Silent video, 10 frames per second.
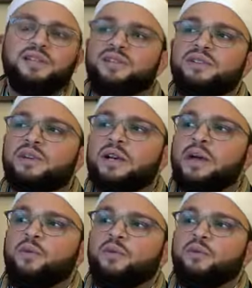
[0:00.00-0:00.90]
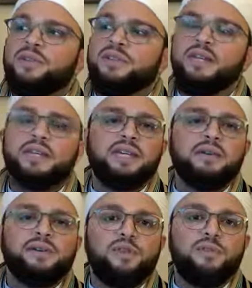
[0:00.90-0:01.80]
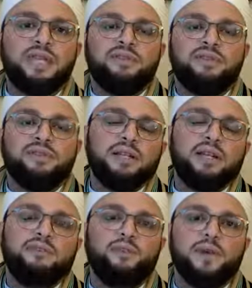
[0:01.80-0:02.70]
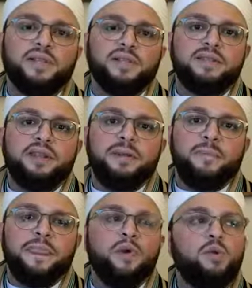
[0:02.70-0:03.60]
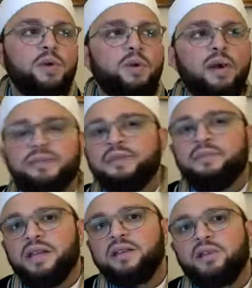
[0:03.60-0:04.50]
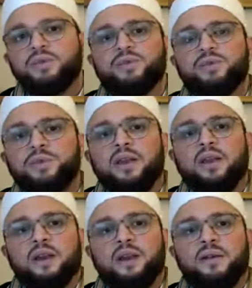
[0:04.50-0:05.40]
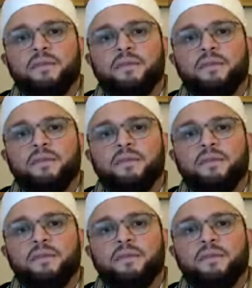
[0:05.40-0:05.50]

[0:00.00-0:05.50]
You know, when we're thinking about so many of our loved ones, who we want them to be closer to Allah,